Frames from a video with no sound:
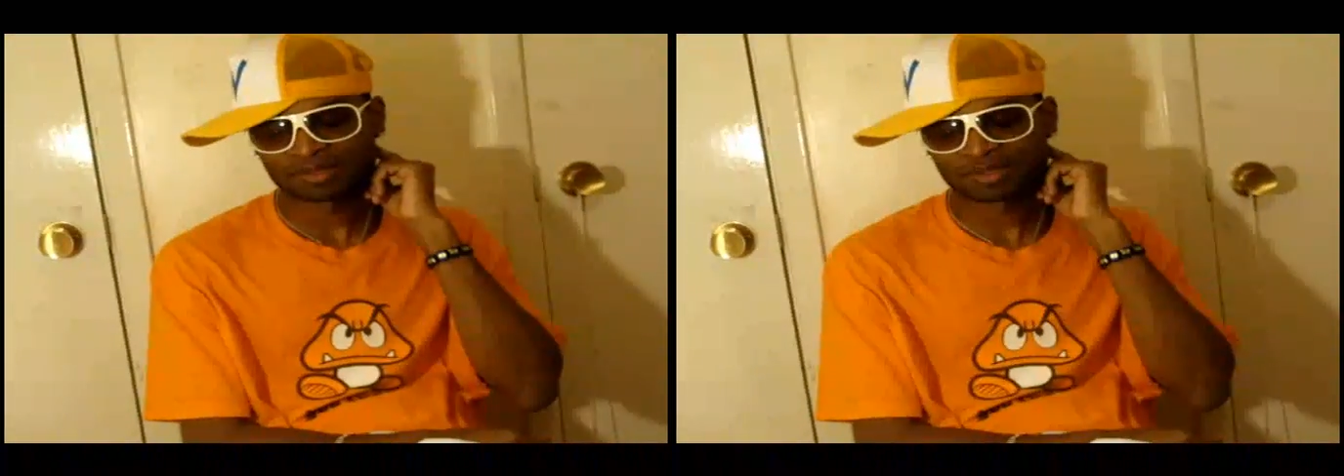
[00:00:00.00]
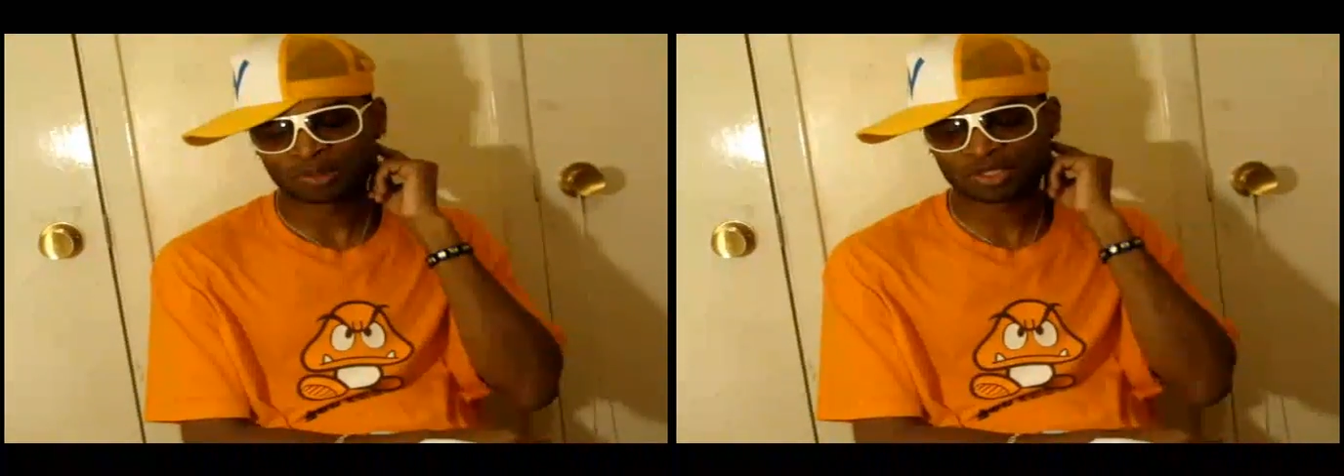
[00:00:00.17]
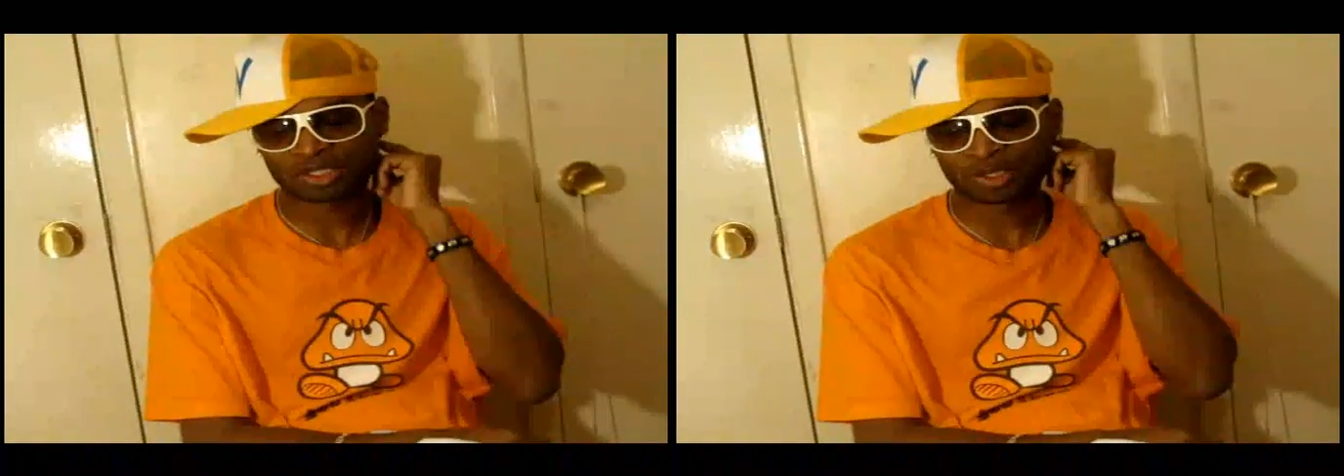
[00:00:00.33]

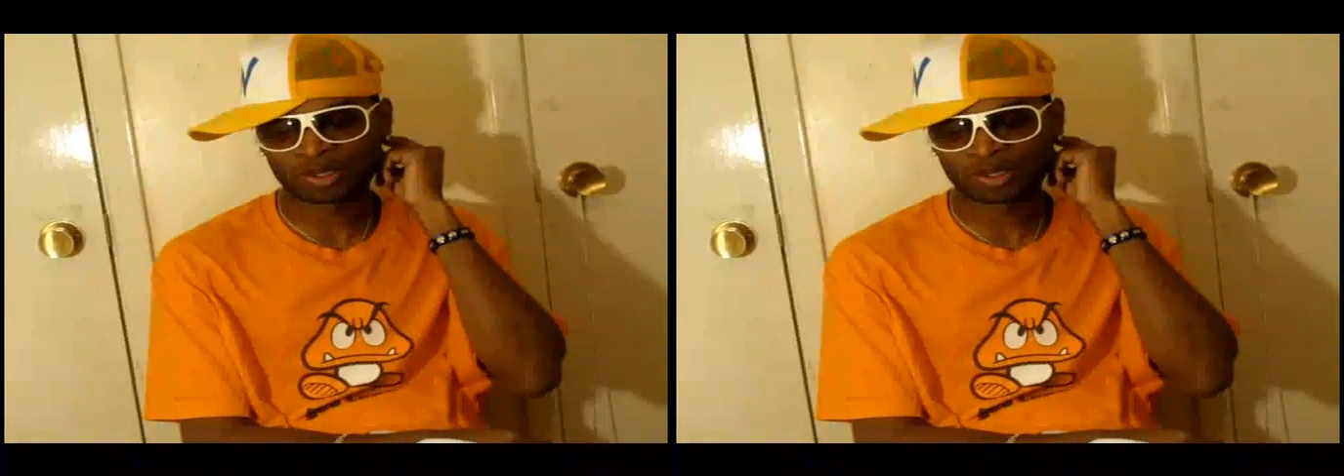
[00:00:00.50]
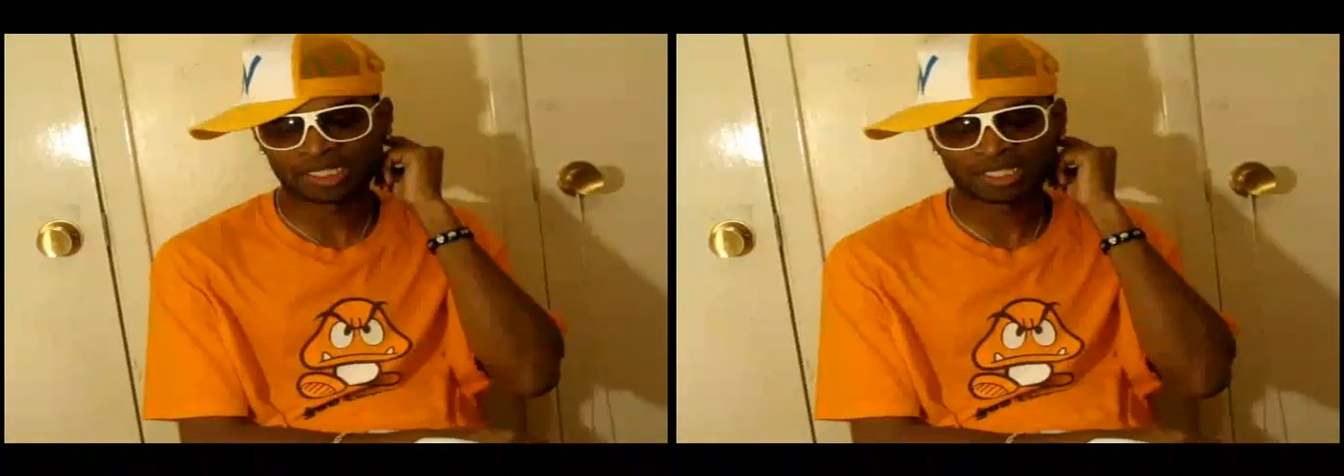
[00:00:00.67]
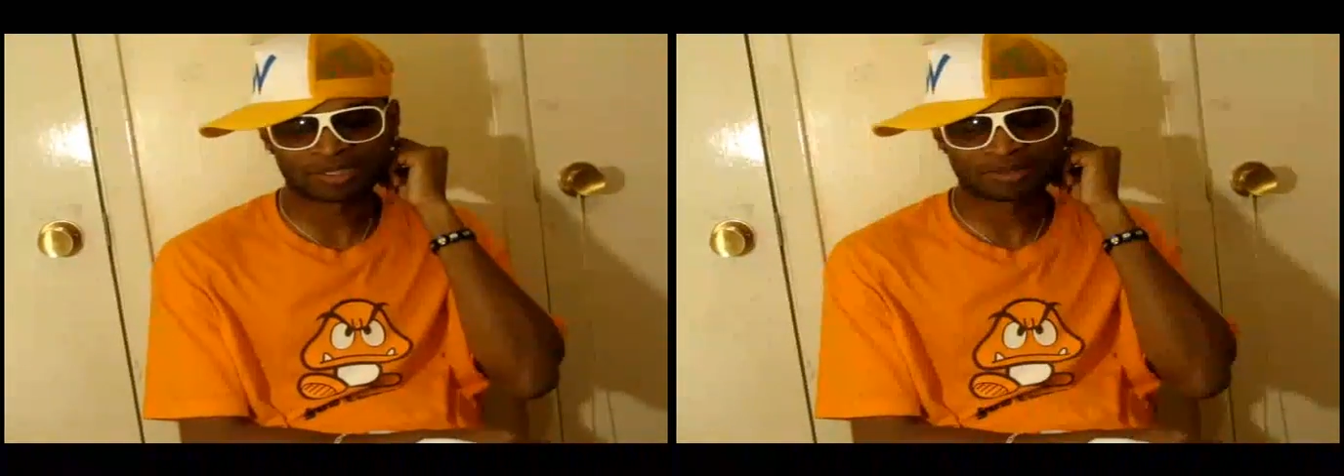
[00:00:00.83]

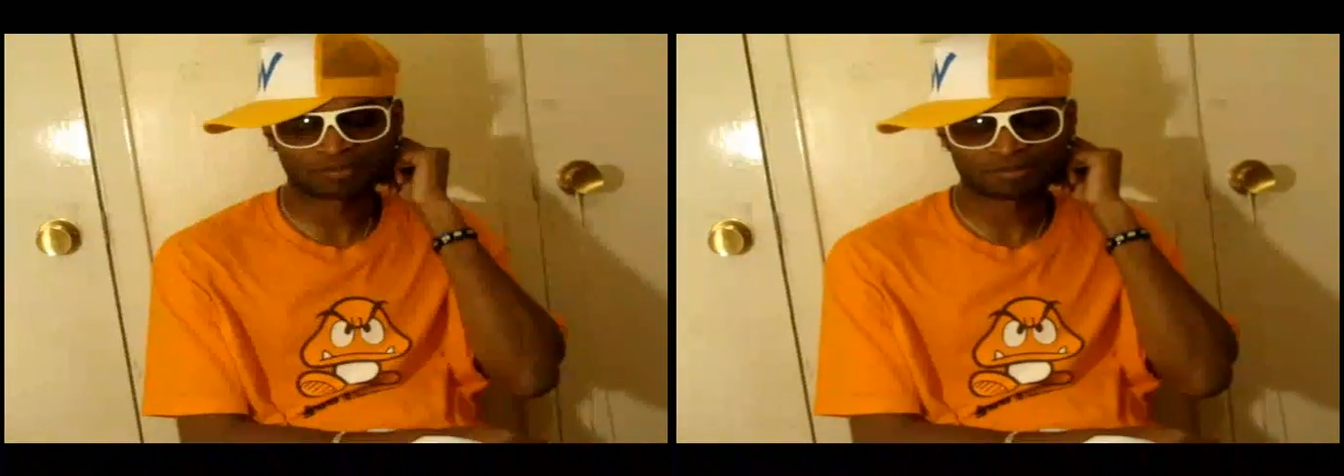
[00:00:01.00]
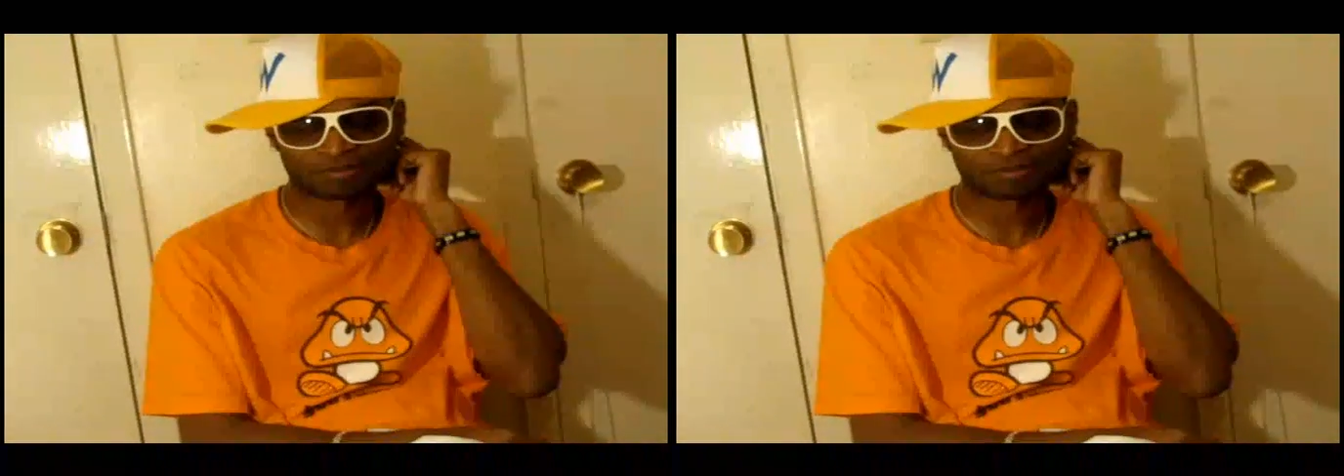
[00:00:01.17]
Also,